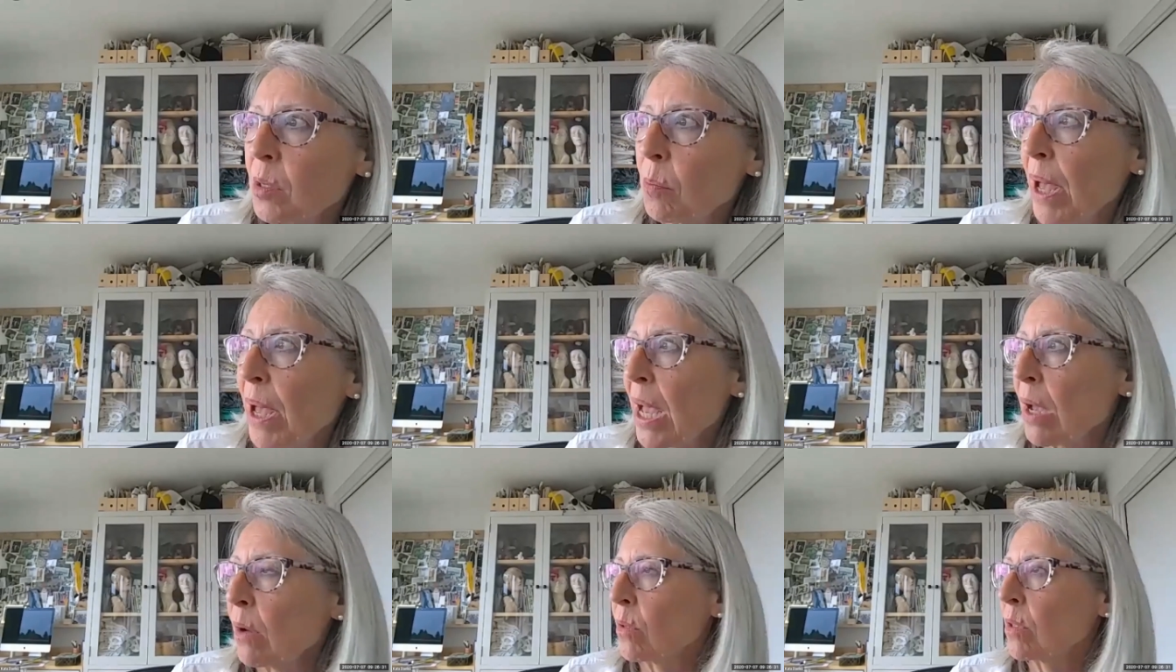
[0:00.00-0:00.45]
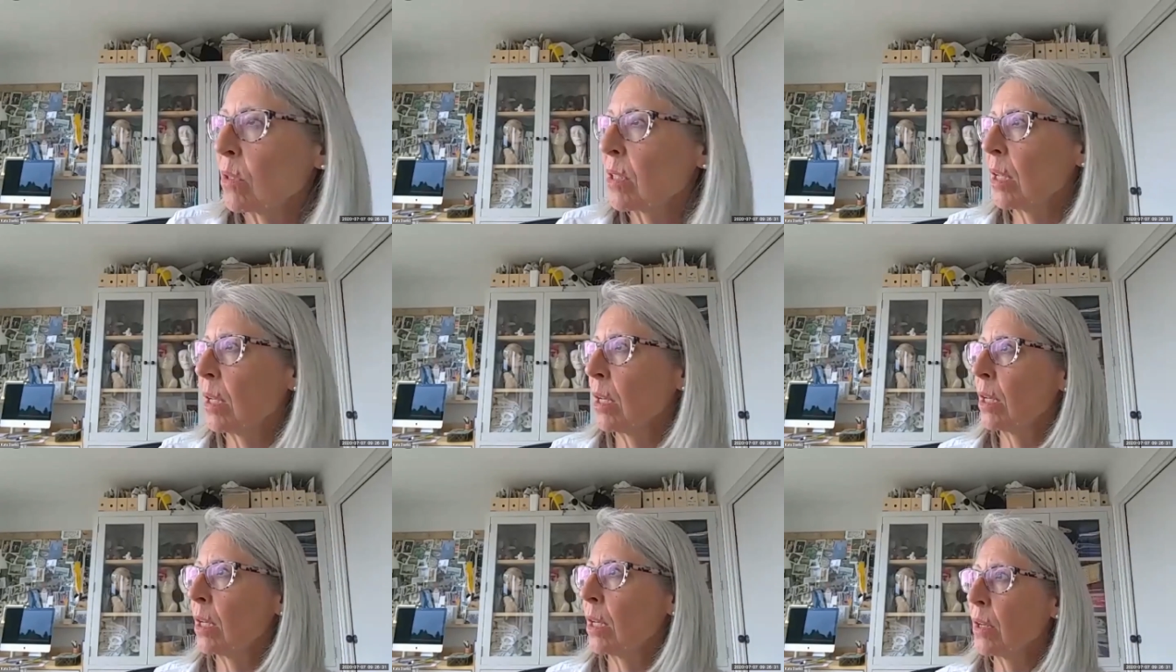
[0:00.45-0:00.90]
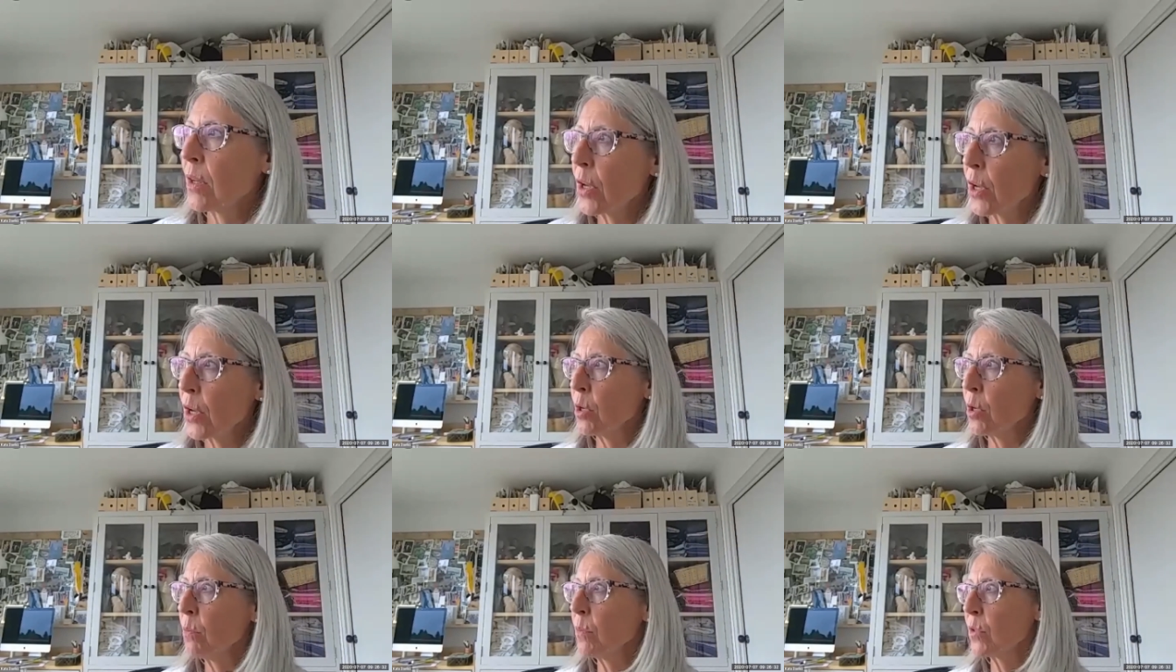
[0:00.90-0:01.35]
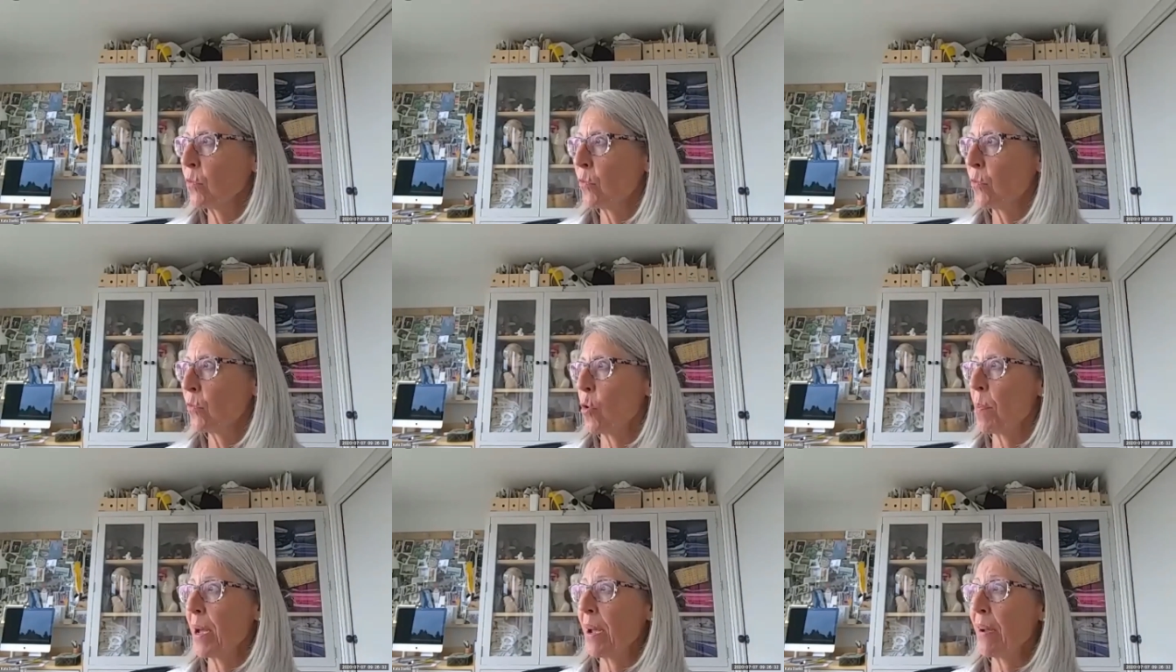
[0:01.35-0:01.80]
about homes
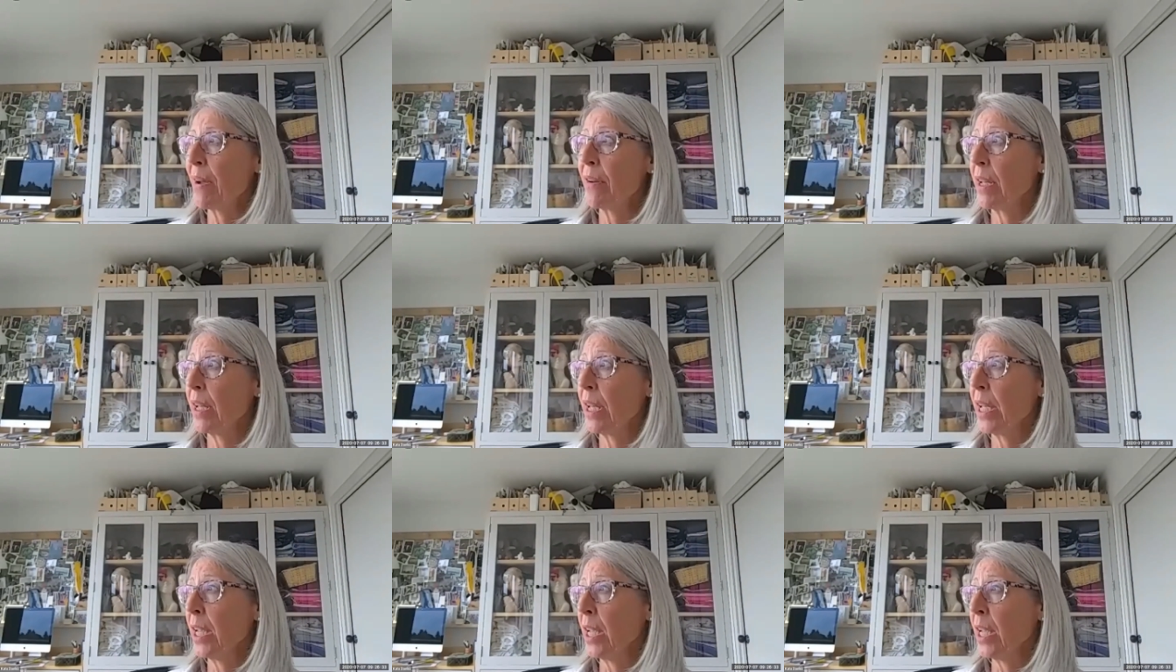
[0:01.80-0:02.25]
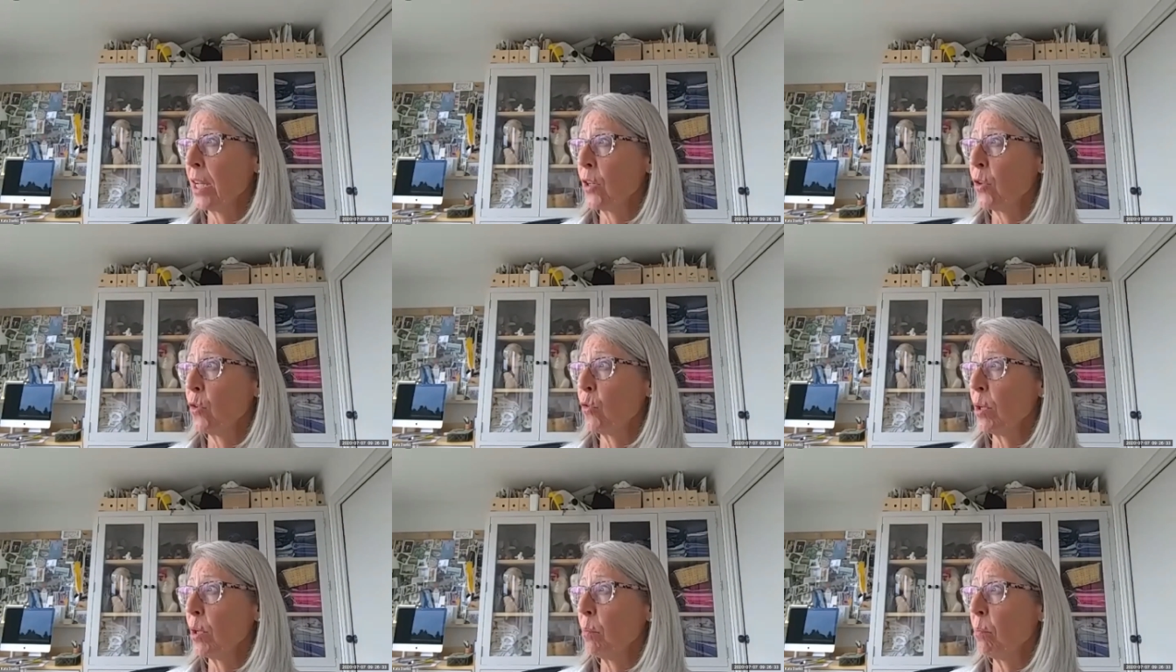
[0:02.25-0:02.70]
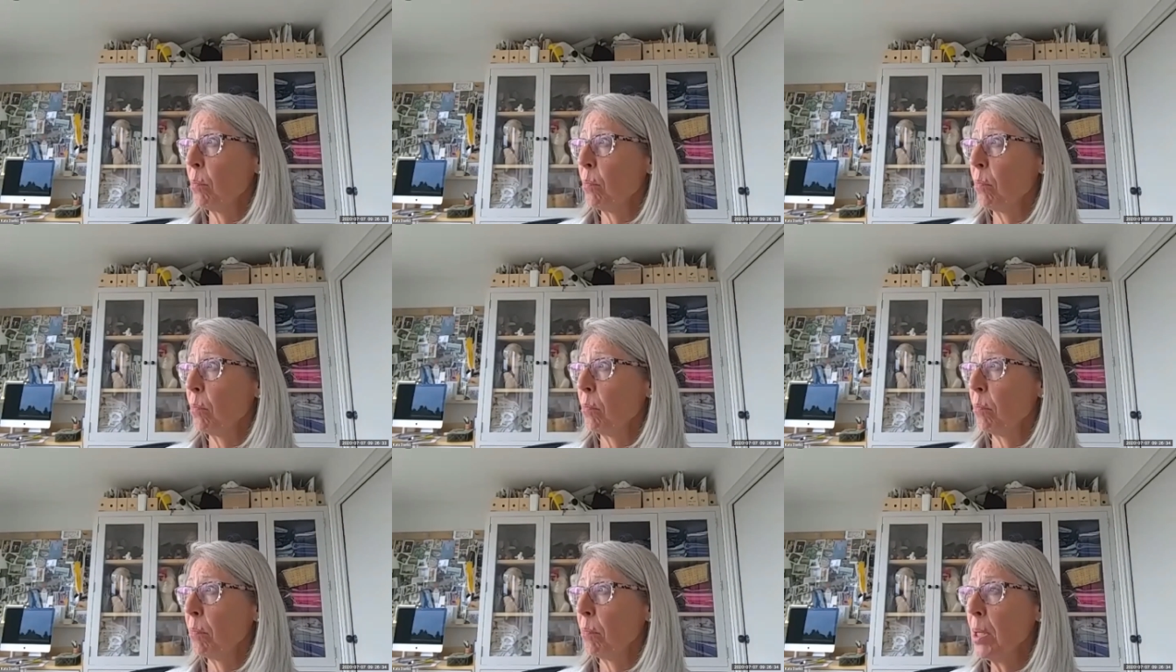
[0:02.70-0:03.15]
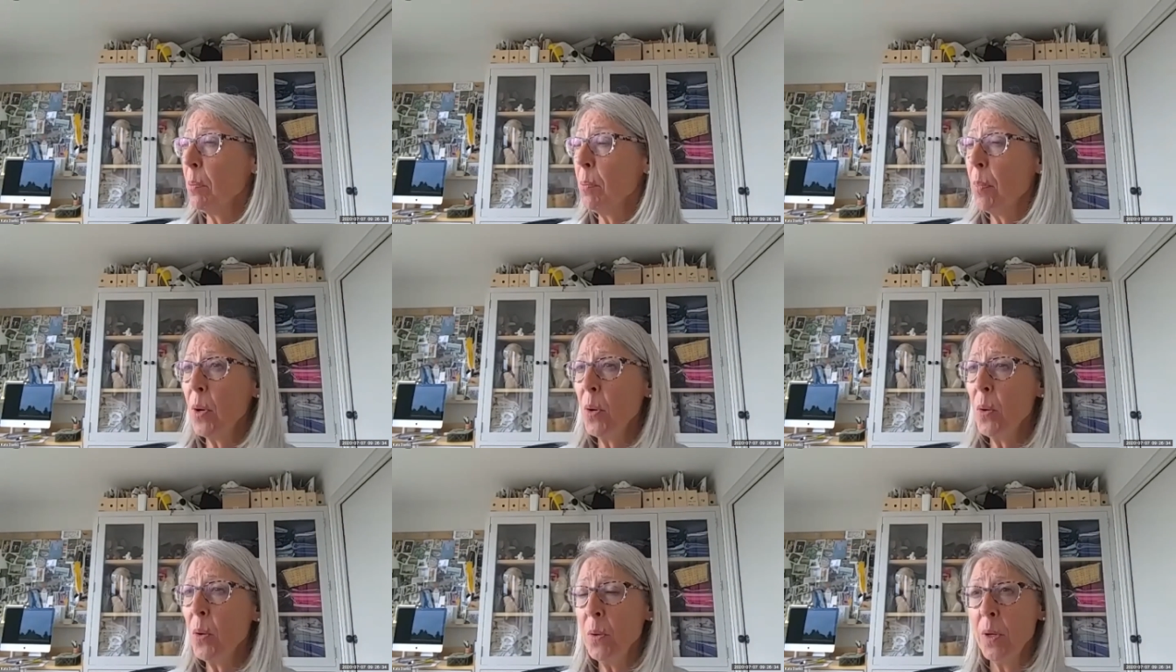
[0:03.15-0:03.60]
for about 800
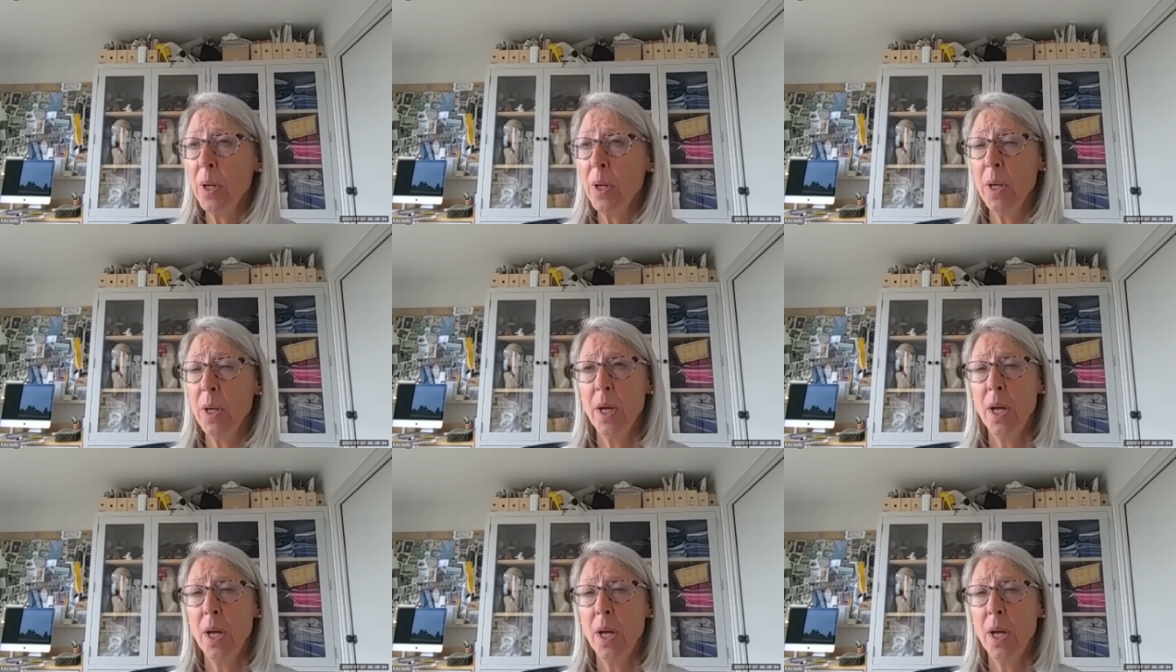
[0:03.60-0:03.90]
people.